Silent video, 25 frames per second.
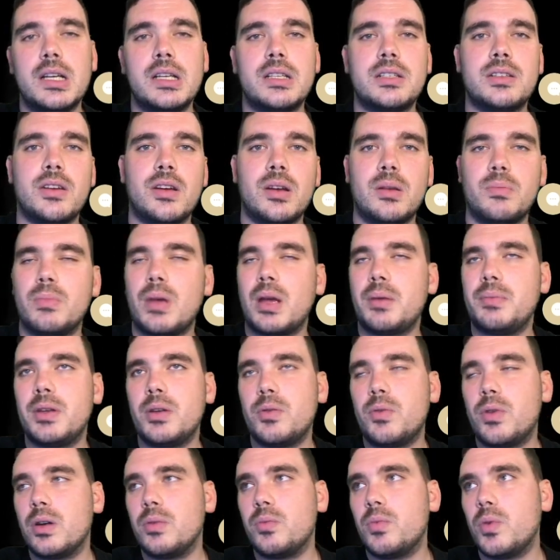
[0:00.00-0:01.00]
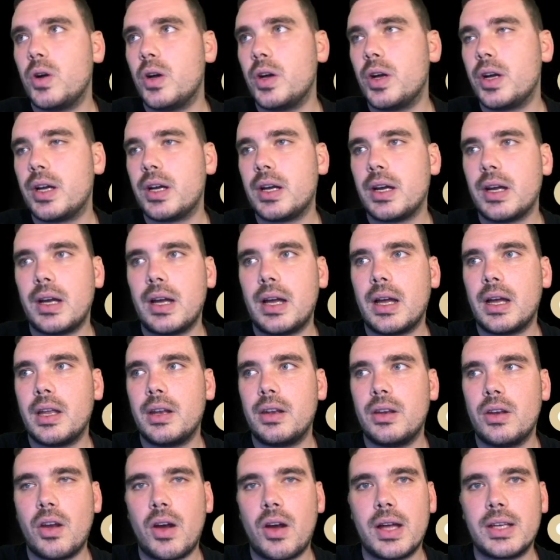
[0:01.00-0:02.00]
So maybe you want to work uh,
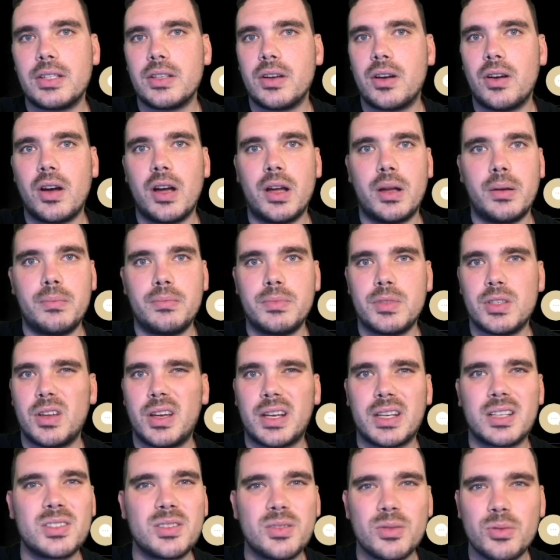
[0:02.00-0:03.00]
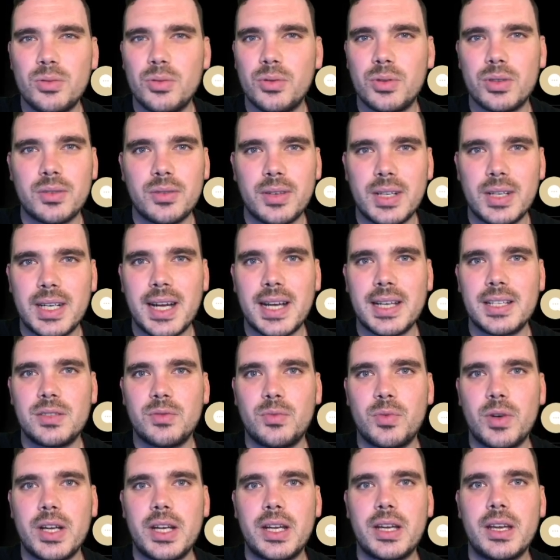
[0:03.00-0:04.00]
night times like two or three days a
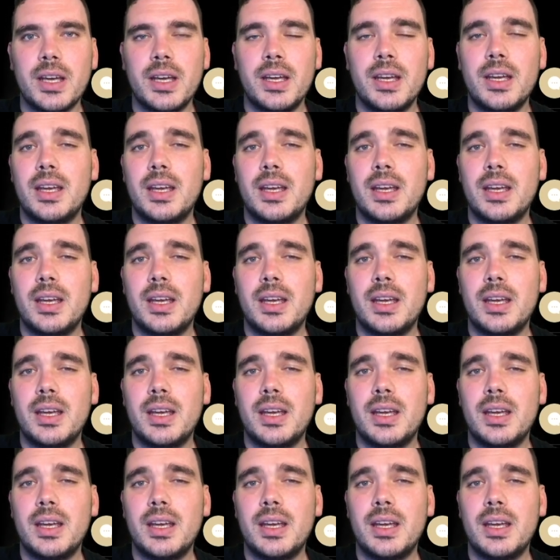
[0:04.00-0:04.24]
week.